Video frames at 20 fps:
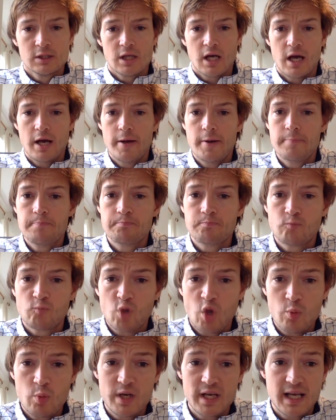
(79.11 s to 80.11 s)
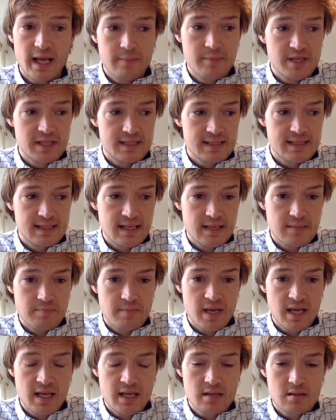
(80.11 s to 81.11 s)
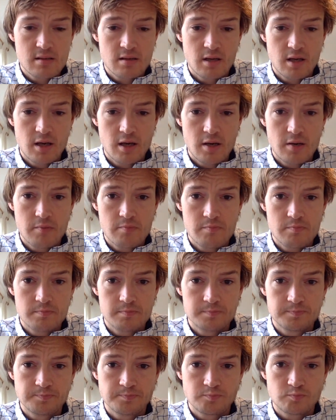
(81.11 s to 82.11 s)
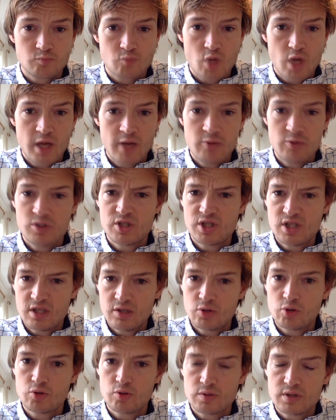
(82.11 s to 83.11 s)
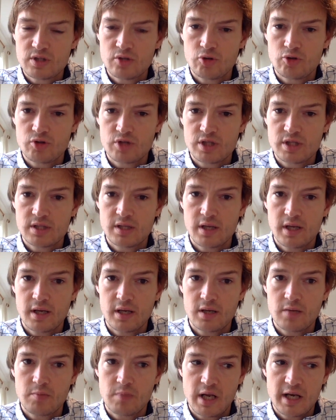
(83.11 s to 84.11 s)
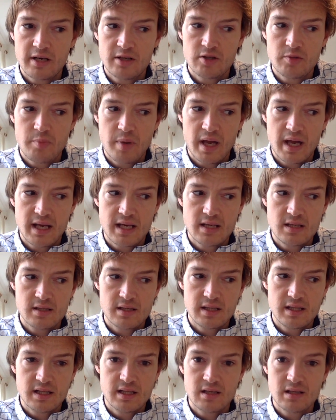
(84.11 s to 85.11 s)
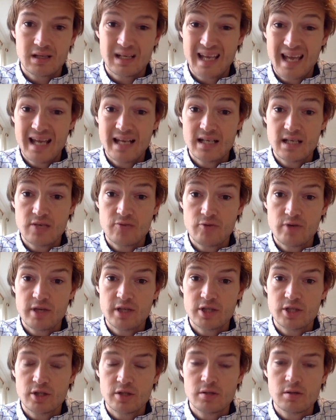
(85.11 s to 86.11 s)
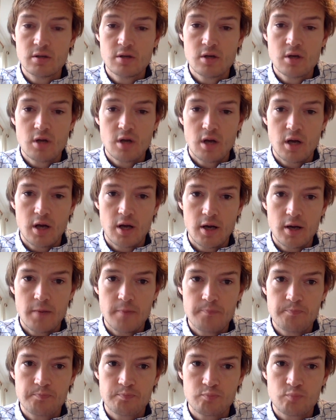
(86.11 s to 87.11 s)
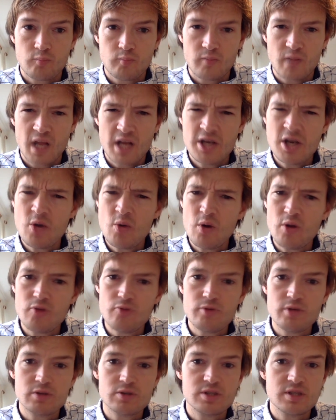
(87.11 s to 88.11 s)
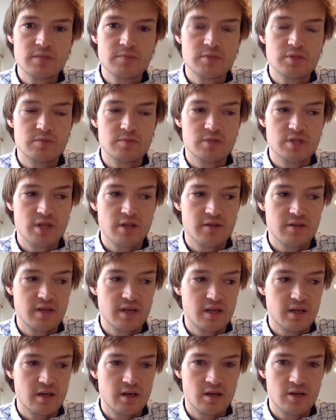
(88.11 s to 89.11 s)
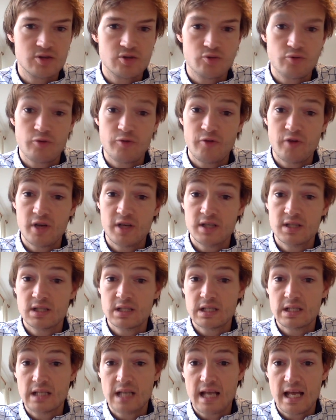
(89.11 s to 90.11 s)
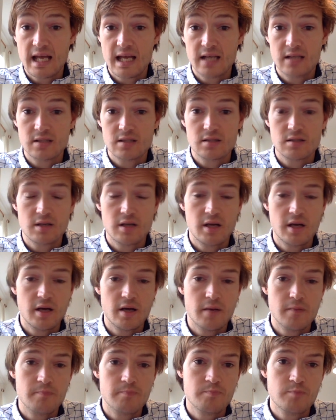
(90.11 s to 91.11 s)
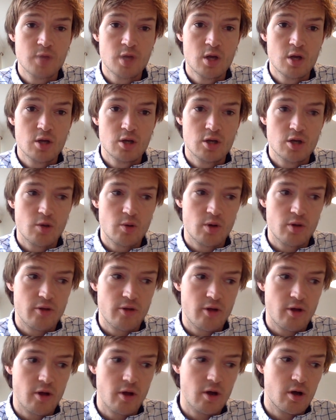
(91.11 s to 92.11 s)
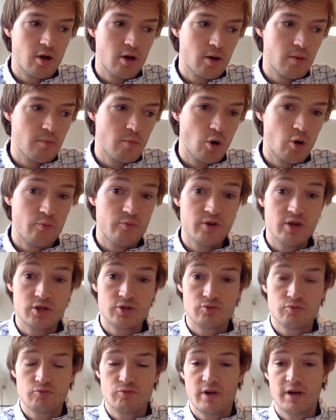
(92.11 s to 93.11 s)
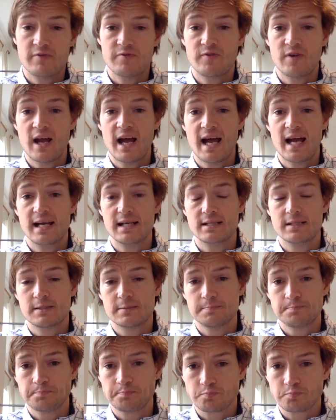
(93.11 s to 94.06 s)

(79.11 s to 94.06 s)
And when he came in to see me, he was still sort of complaining of the pain in the kidney region, and no other real symptoms, nothing sort of referred into the legs, no other obvious red flags.